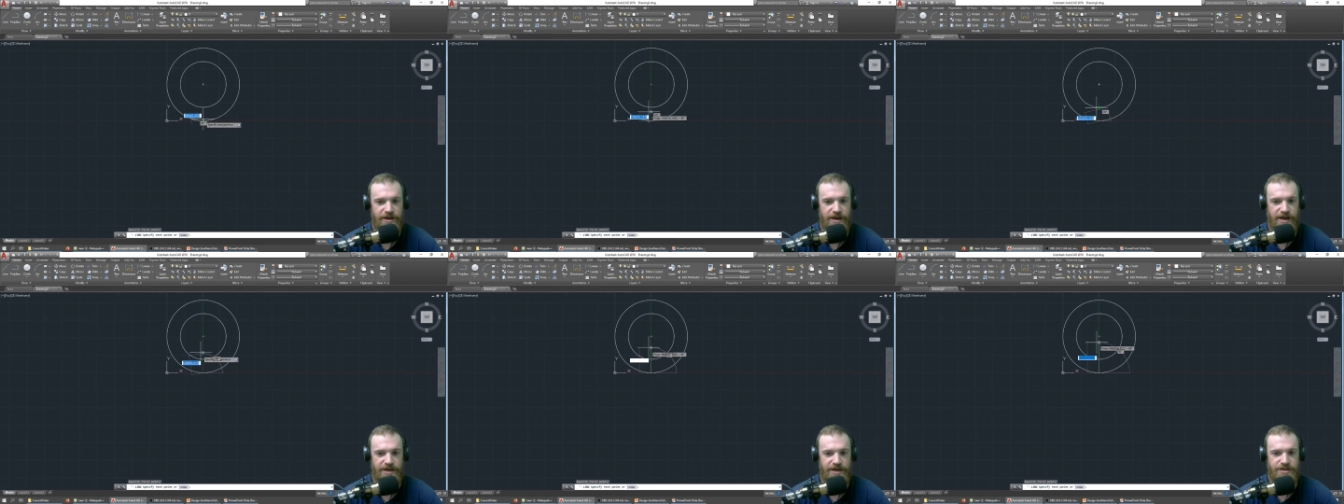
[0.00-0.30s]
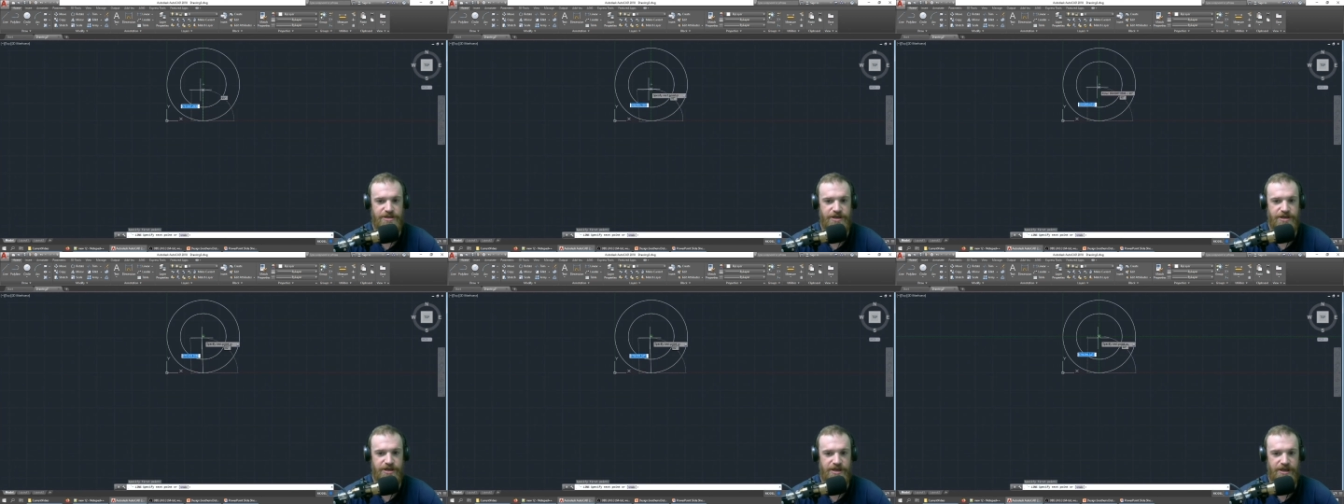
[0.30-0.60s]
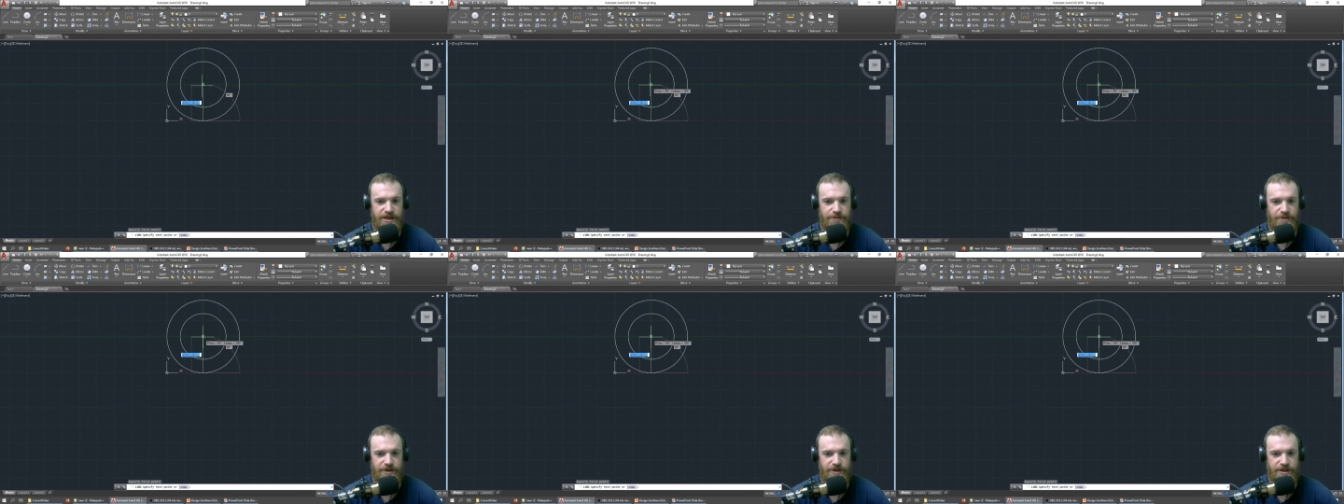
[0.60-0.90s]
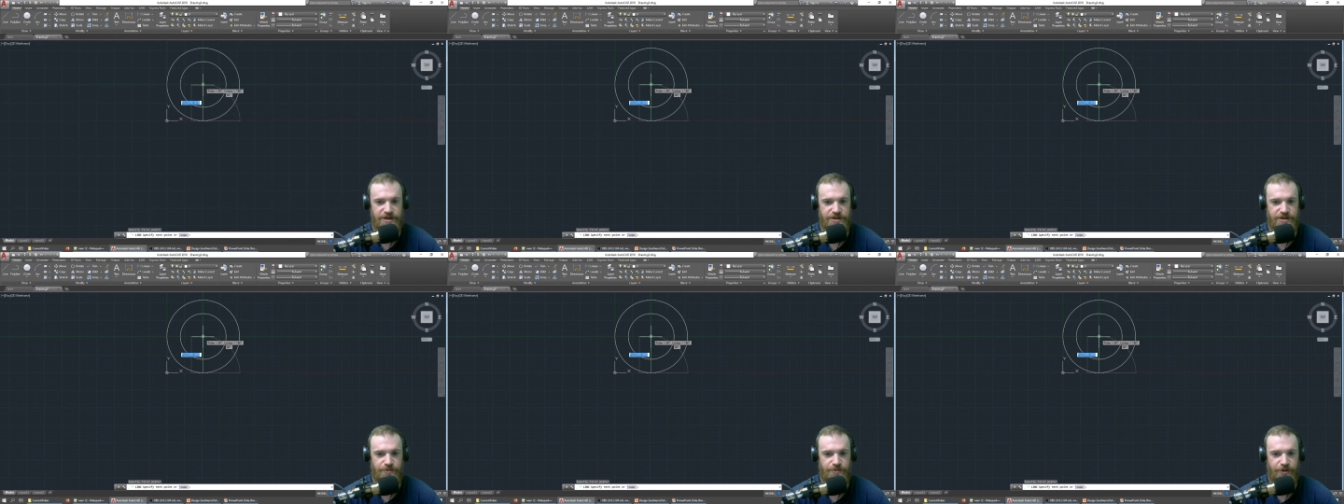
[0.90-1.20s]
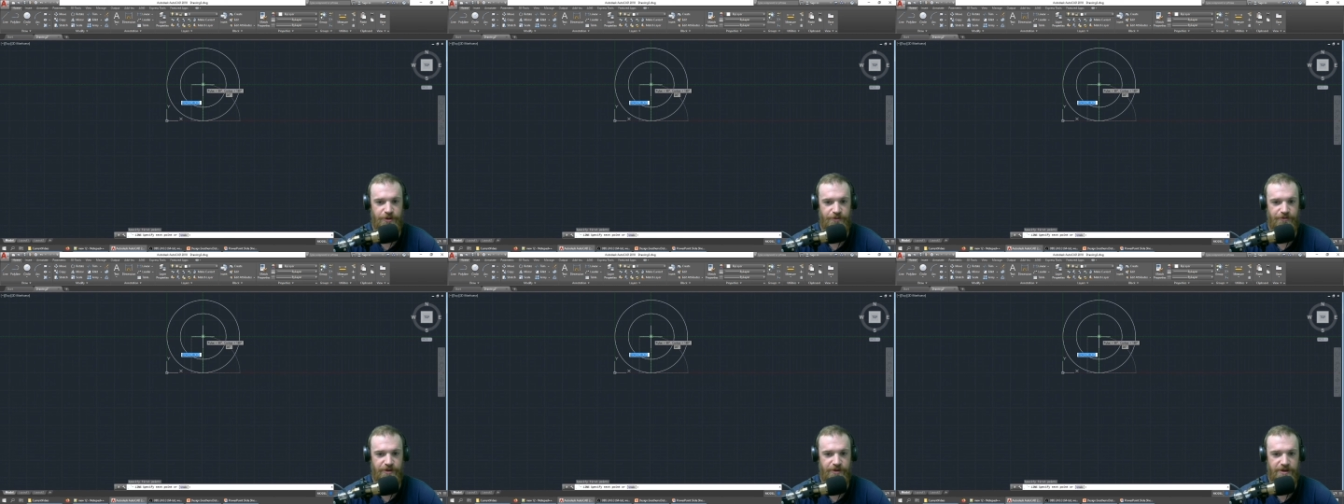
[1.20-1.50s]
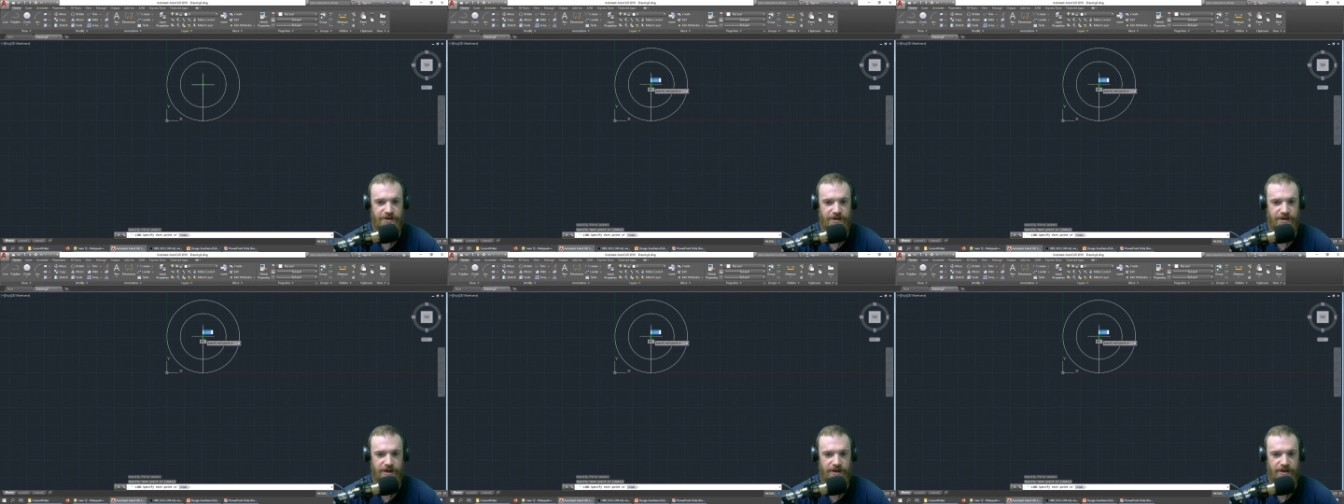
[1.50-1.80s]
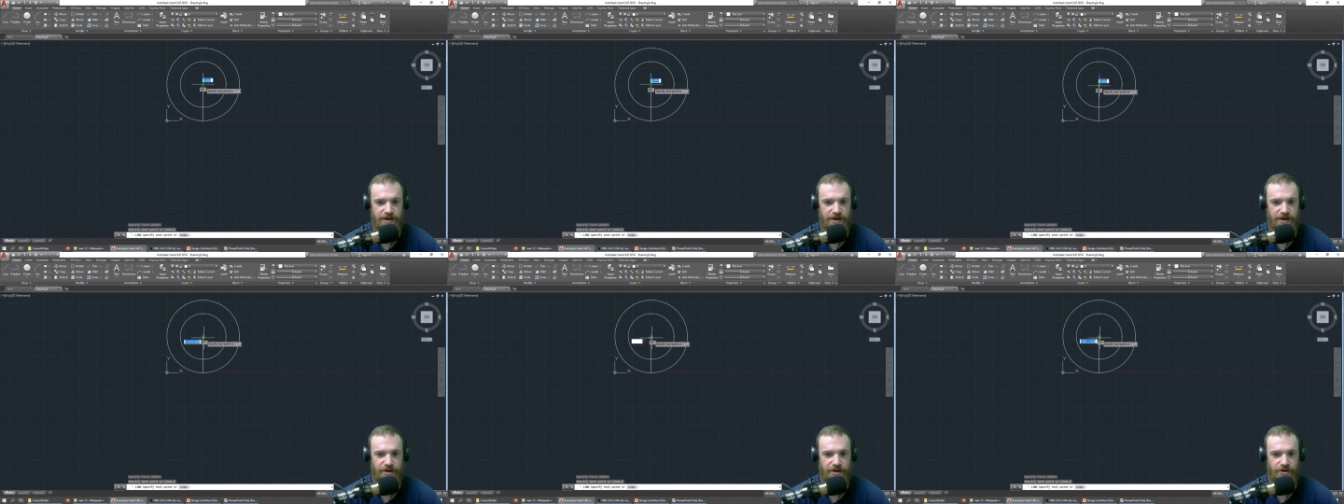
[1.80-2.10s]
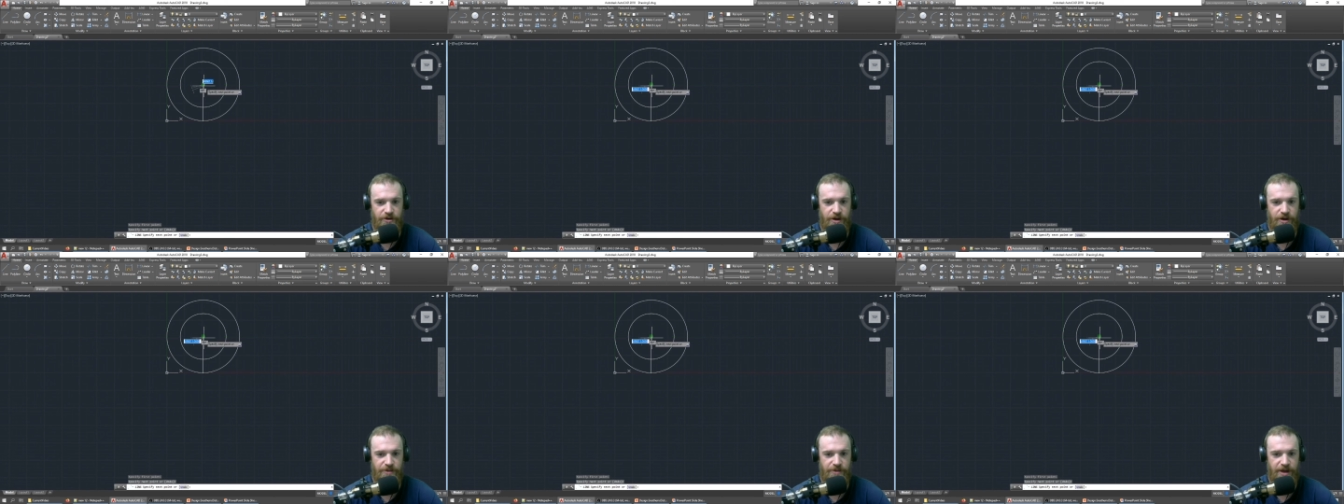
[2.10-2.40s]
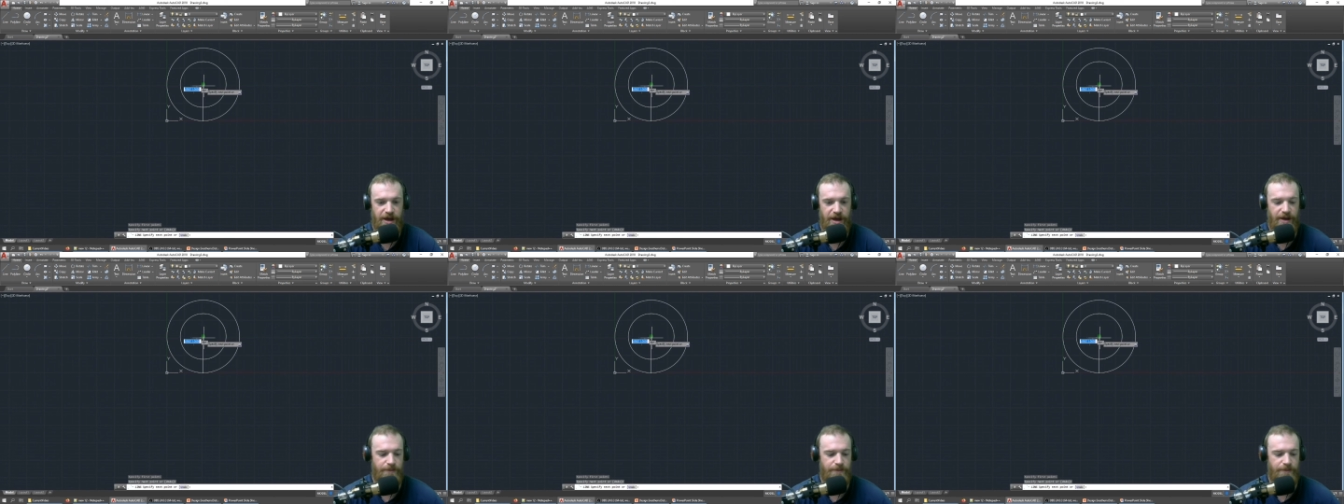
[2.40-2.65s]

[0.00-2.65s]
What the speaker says: and it's going to keep it nice and perfect, and then I'm going to grab that.